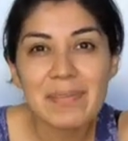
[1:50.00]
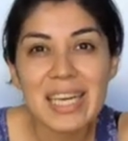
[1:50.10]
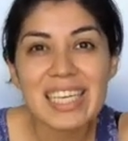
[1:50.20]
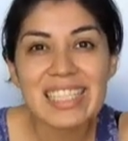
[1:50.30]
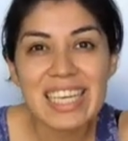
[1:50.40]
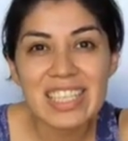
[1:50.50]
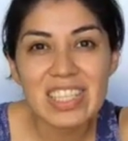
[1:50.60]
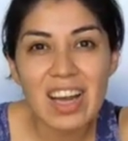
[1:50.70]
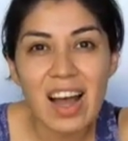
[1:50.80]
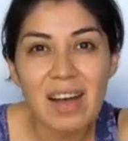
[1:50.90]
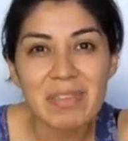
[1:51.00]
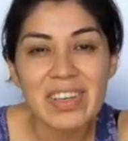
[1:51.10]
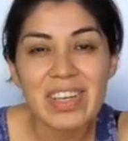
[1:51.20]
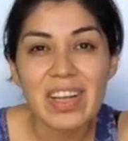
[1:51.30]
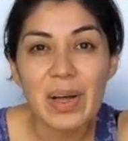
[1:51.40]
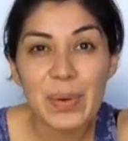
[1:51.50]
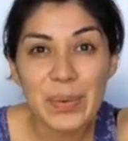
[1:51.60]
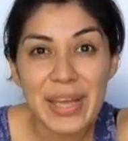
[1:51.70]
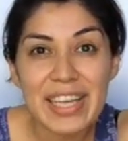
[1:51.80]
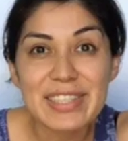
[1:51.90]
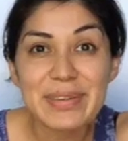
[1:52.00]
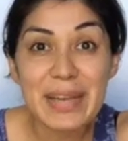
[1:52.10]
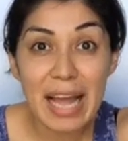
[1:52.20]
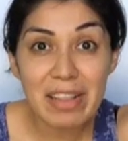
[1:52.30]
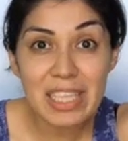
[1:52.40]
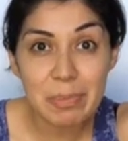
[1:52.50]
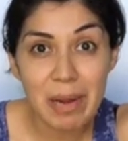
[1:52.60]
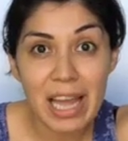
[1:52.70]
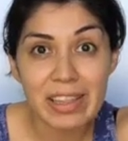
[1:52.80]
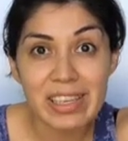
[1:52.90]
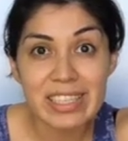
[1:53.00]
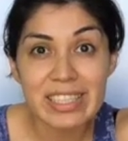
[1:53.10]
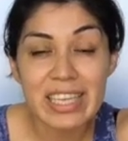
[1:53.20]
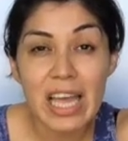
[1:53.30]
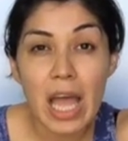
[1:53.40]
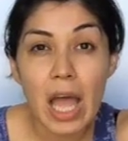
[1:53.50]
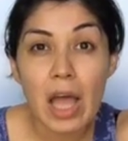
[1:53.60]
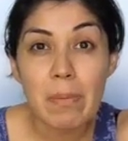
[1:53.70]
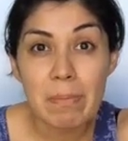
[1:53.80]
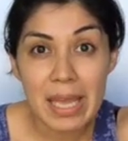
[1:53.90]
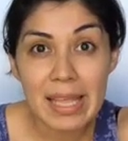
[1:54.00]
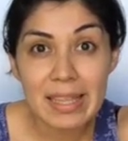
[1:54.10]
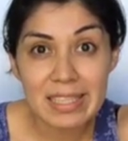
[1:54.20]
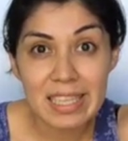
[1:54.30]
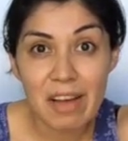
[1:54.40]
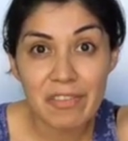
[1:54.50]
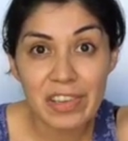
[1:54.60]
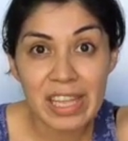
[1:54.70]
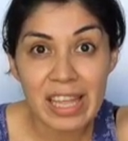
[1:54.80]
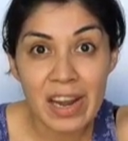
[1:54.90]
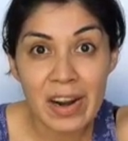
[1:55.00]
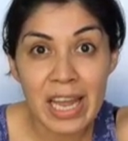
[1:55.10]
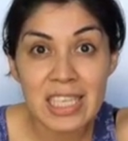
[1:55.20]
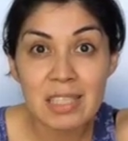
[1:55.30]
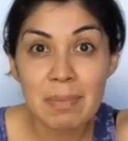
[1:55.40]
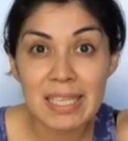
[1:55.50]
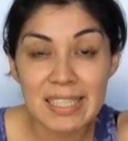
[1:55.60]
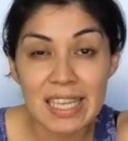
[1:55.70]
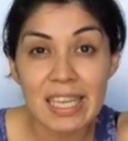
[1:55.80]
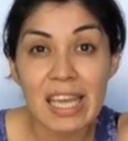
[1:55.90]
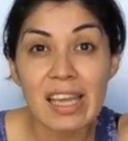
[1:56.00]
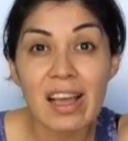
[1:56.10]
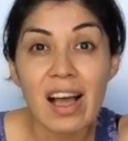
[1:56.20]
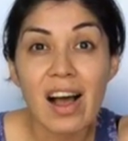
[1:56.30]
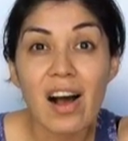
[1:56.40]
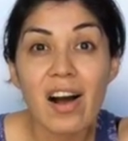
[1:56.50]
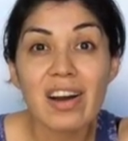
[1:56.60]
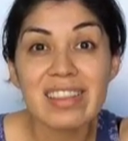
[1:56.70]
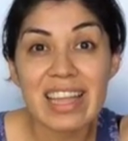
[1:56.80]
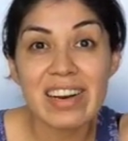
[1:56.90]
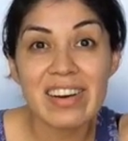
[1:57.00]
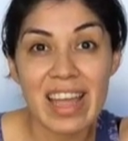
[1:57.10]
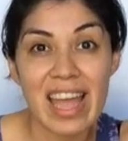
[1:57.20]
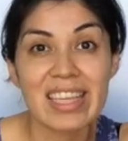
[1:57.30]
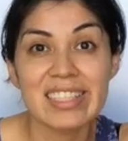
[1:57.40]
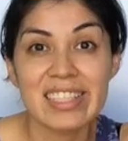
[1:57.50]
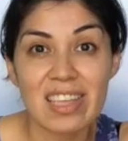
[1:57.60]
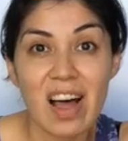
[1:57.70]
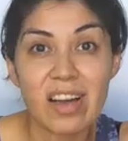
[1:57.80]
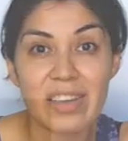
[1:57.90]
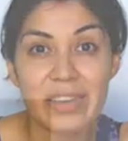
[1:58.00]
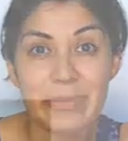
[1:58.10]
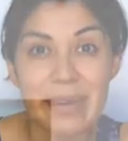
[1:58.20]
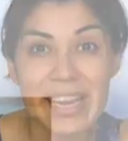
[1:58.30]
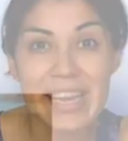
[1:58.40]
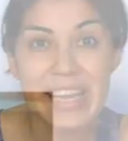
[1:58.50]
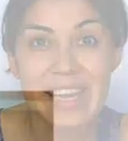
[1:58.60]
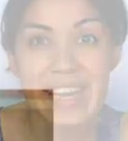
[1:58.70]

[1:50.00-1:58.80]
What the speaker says: Amazing job. Okay, so now let's practice making the sound for the letter S by singing our letter S song. Ready?